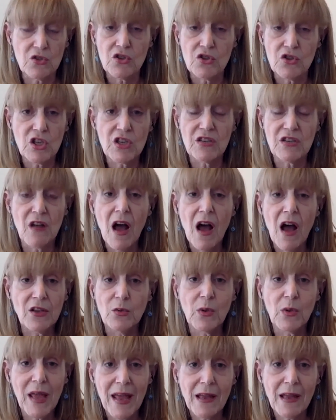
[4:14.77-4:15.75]
You're just
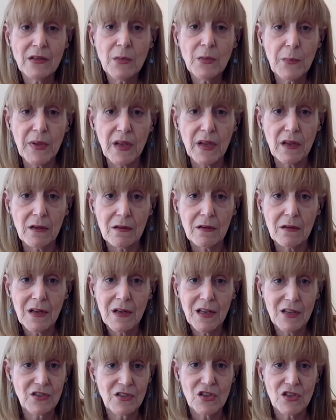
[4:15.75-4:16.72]
not. You can't be.
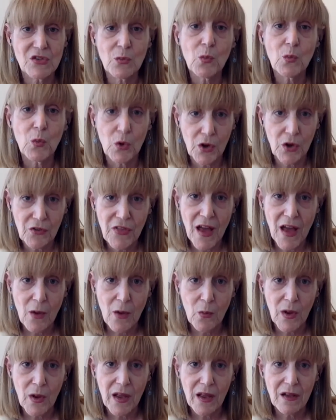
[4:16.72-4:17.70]
It doesn't work
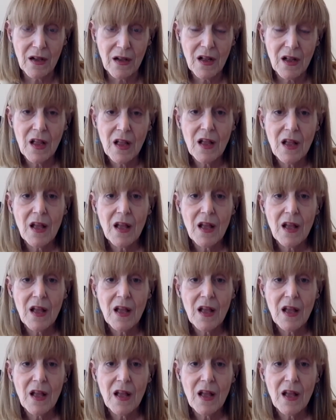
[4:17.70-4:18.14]
that way.